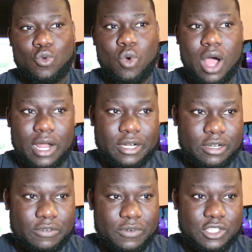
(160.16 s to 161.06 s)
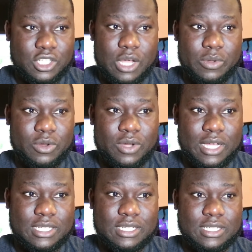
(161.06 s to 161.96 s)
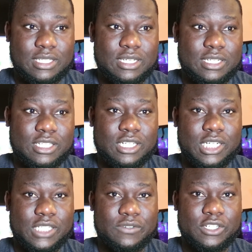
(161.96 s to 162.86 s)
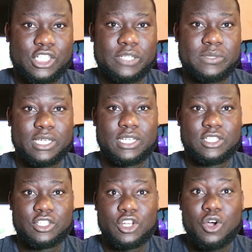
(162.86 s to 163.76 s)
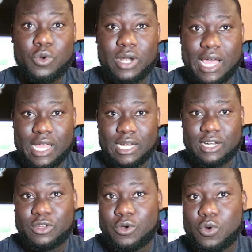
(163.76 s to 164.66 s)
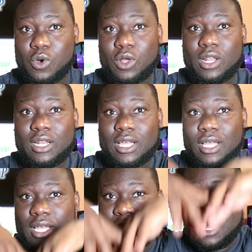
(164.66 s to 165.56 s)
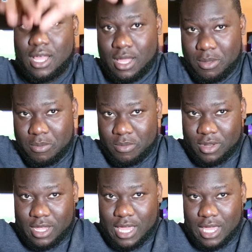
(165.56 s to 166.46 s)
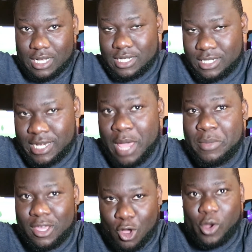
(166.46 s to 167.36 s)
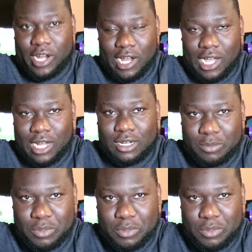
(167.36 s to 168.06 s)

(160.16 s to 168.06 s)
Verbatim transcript: One, the first thing that we look at is search for cheap tickets. Now that the whole pandemic going on,